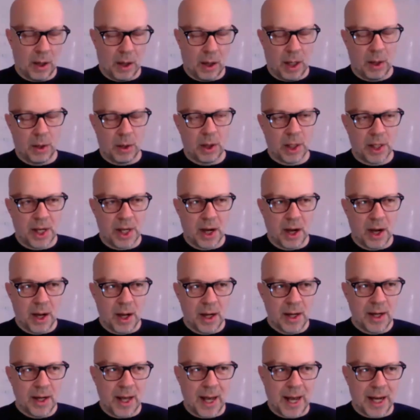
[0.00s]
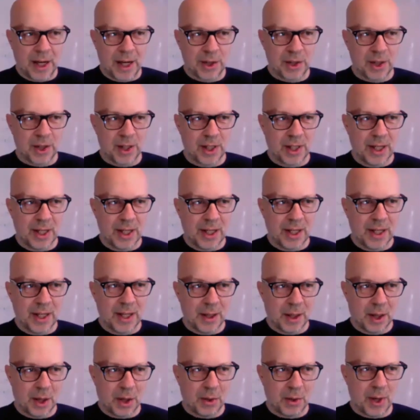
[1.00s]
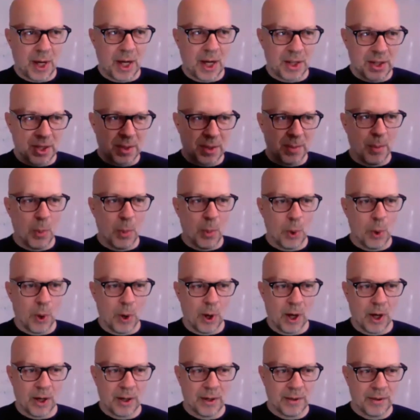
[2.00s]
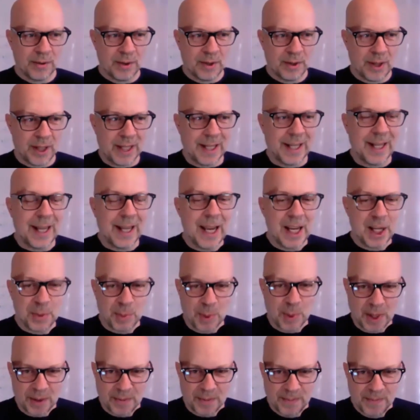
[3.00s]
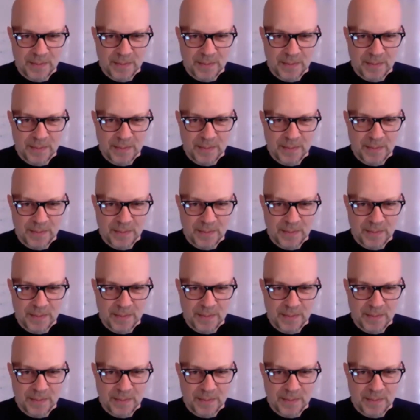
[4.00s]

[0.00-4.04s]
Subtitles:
early on actually creates more engagement.